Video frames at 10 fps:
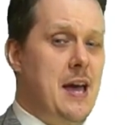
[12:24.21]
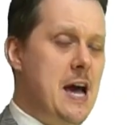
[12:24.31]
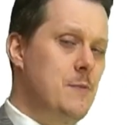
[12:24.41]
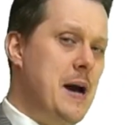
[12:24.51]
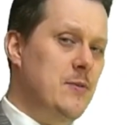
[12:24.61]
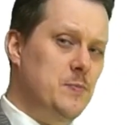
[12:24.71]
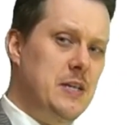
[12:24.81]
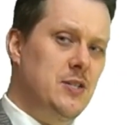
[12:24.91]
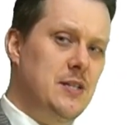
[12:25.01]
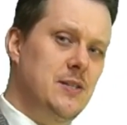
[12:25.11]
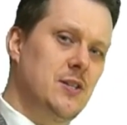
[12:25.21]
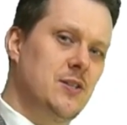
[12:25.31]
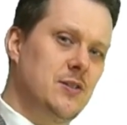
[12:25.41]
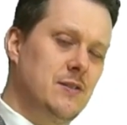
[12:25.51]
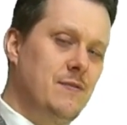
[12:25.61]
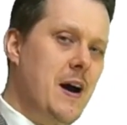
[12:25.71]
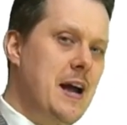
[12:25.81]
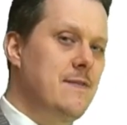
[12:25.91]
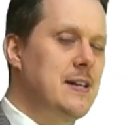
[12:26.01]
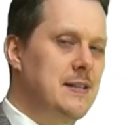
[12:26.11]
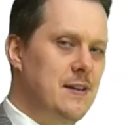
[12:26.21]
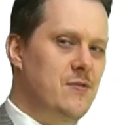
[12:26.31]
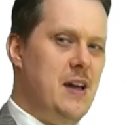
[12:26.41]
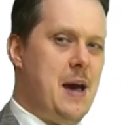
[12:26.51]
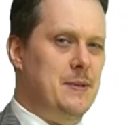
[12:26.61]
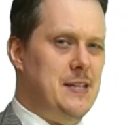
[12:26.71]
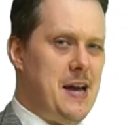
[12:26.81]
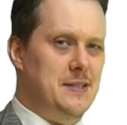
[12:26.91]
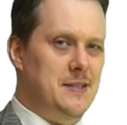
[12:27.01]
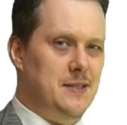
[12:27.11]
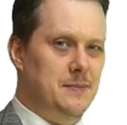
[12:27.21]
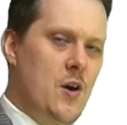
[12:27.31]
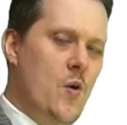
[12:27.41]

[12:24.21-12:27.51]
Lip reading: help our species to survive in different habitats.